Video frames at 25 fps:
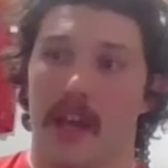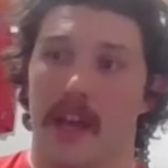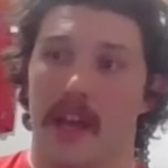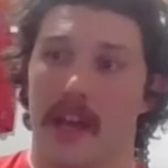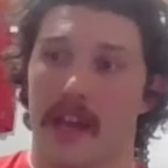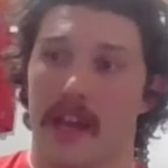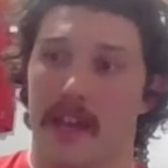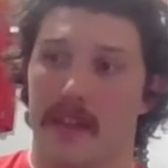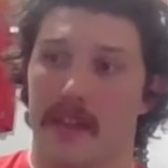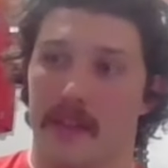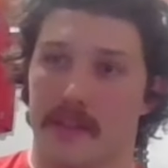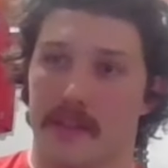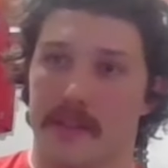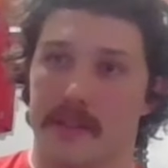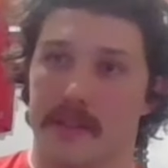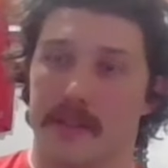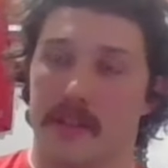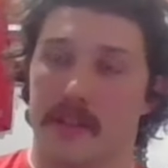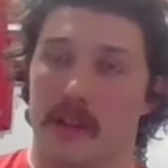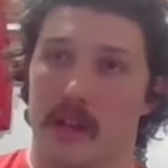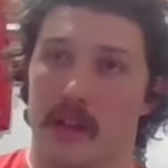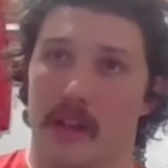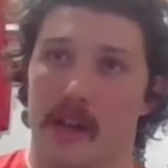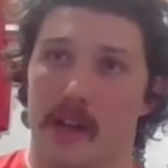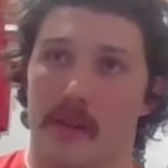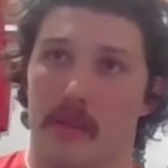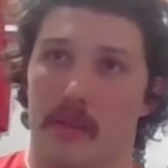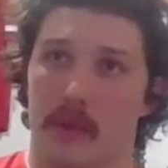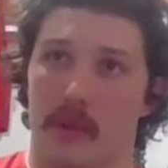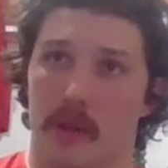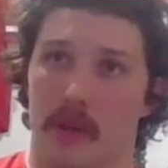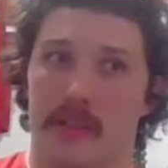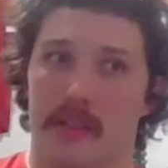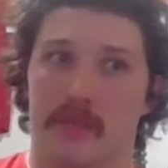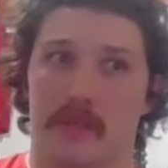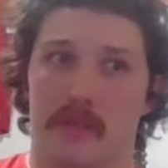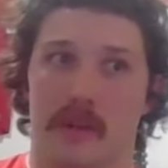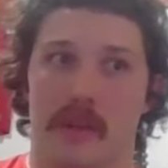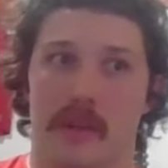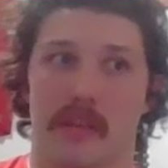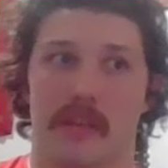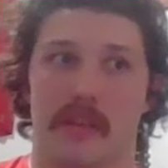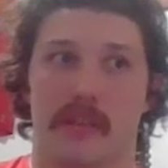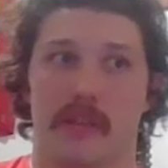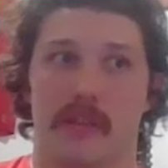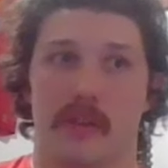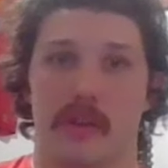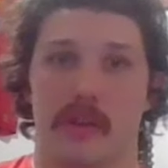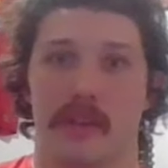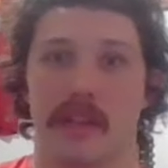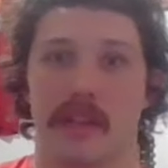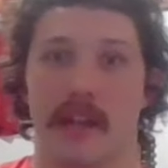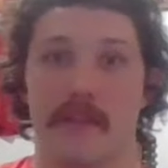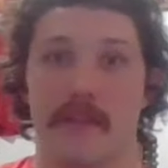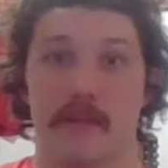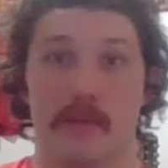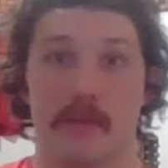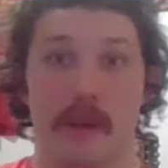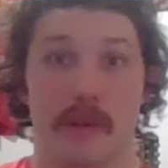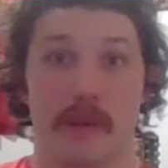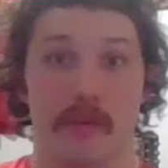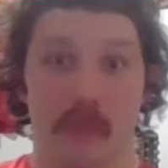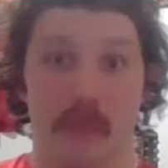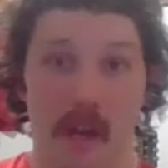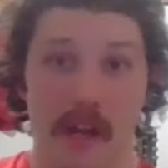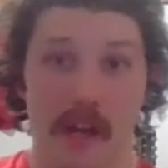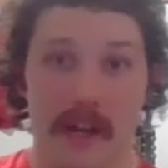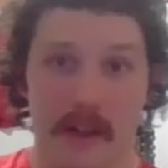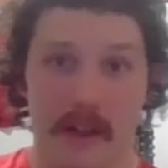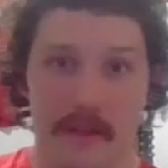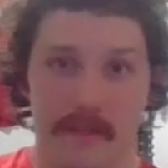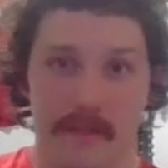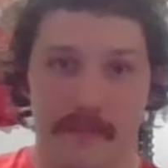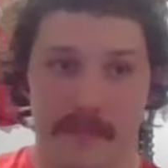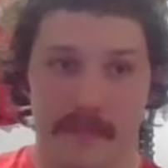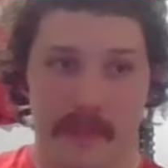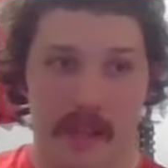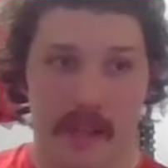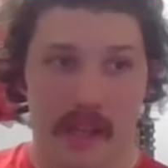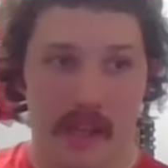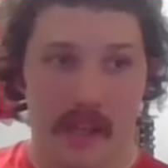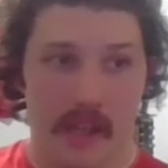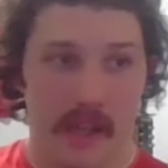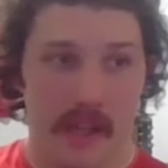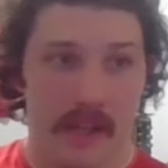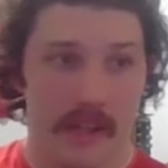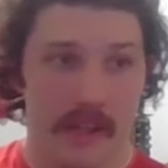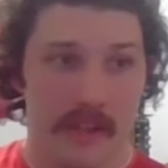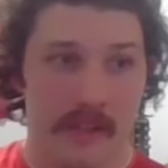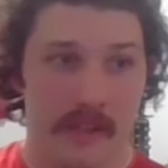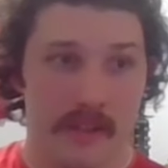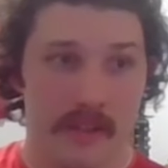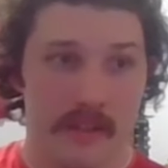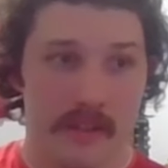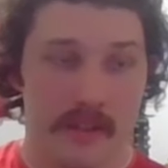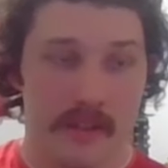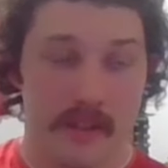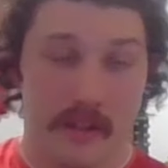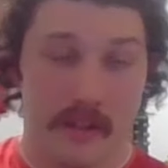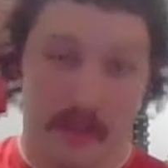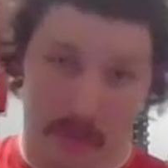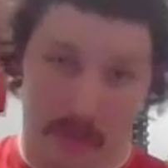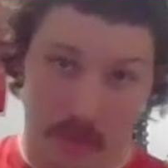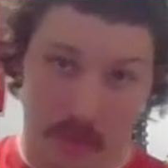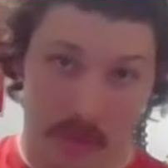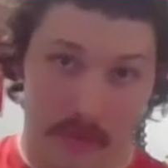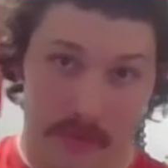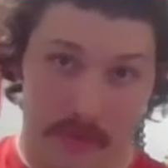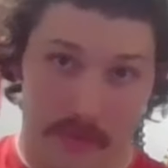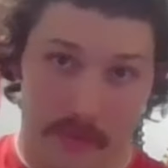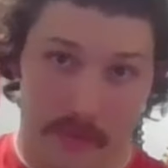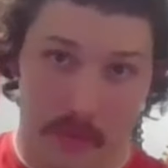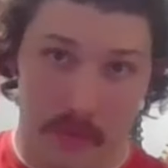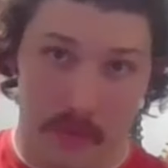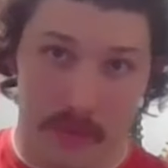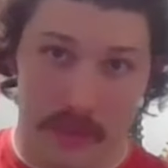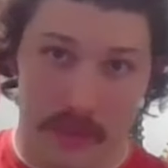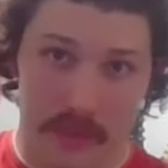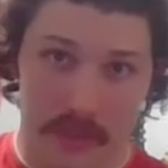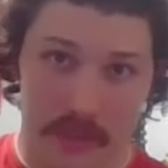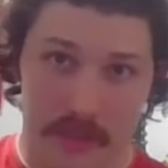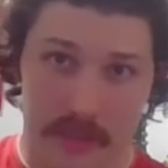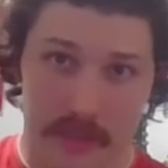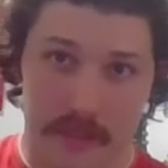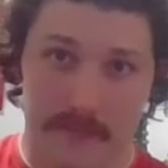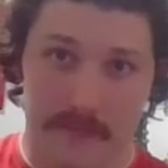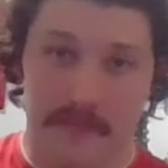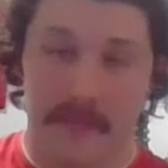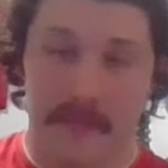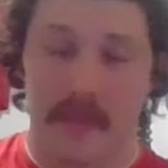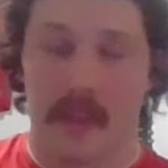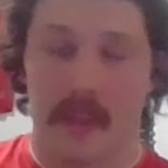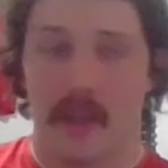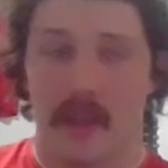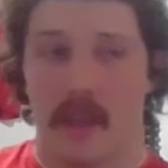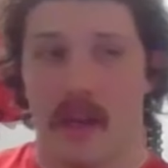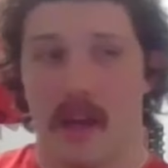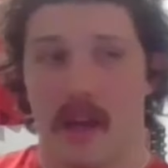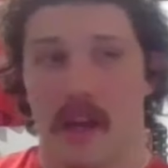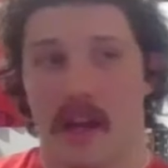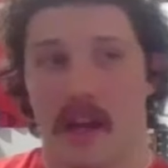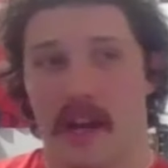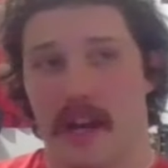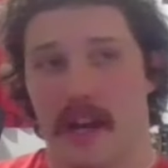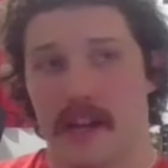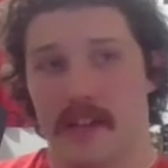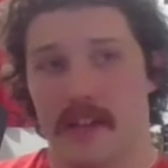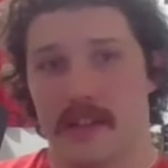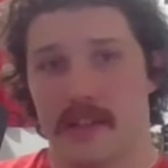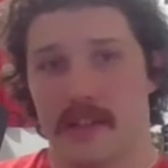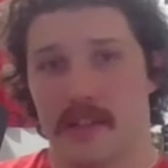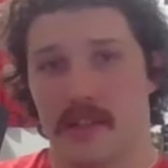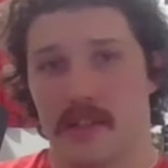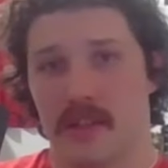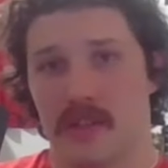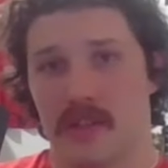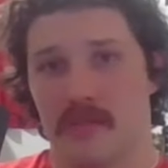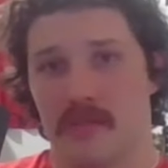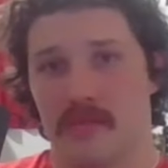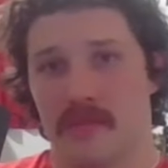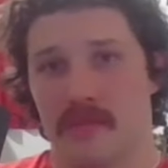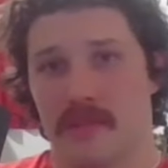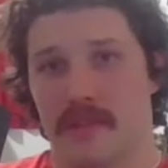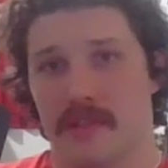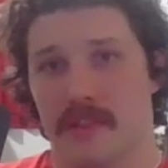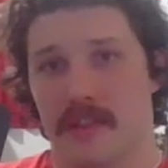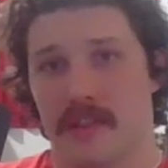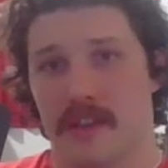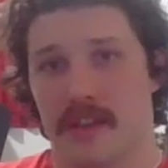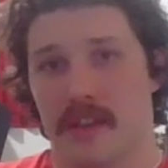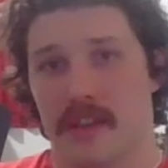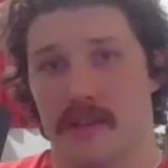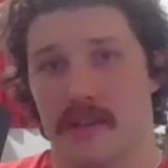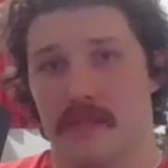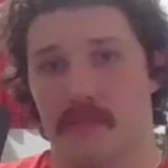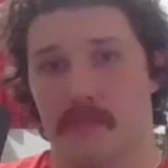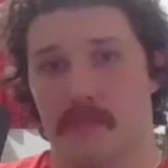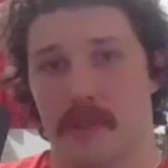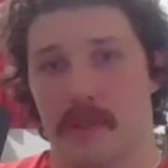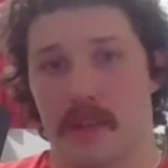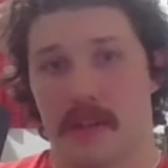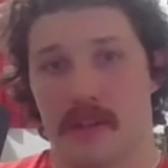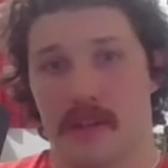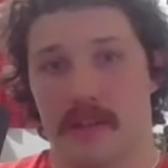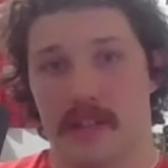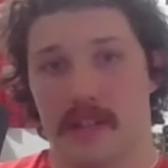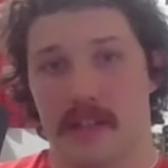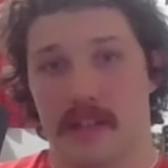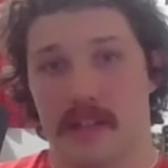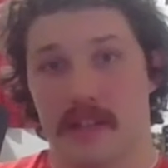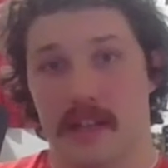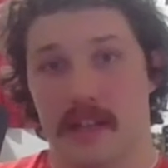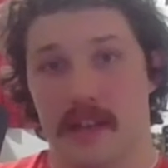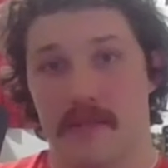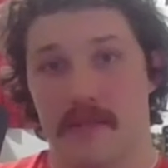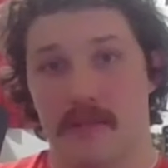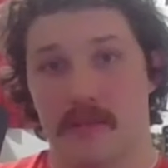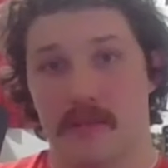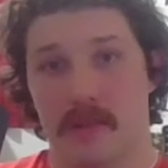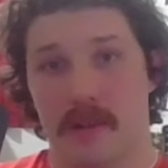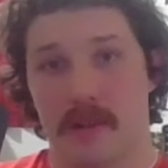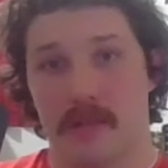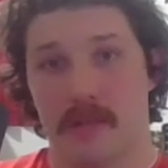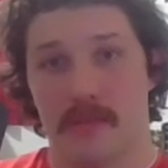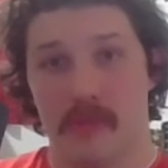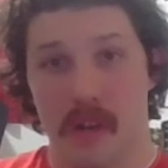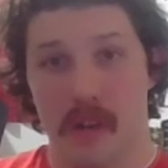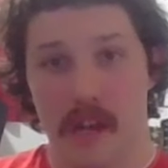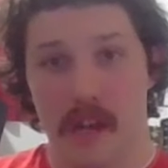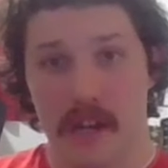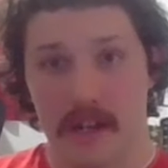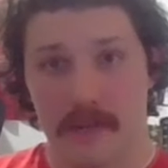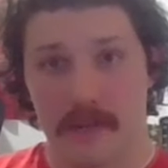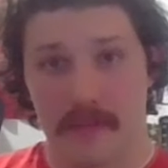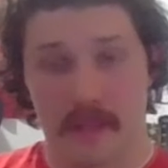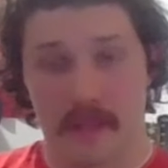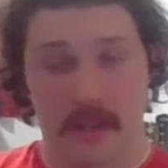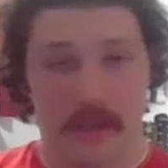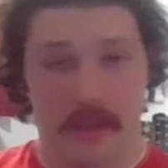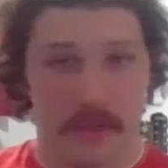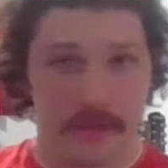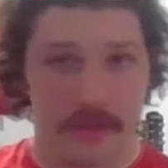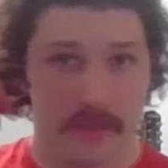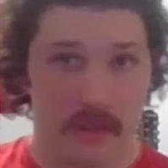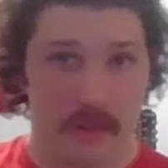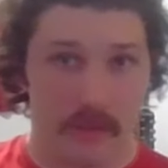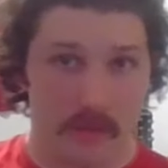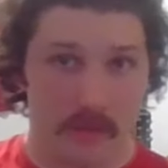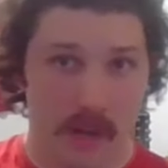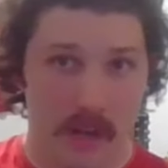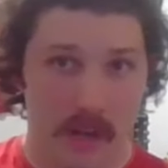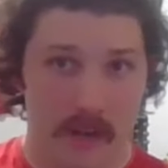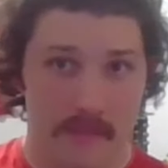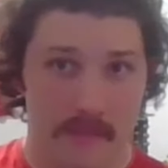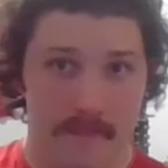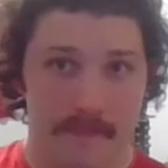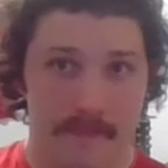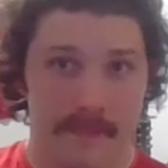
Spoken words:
And there's this guy I worked with who claimed to be a writer, and foolishly, I assumed that because he claimed to be a writer, that he also read.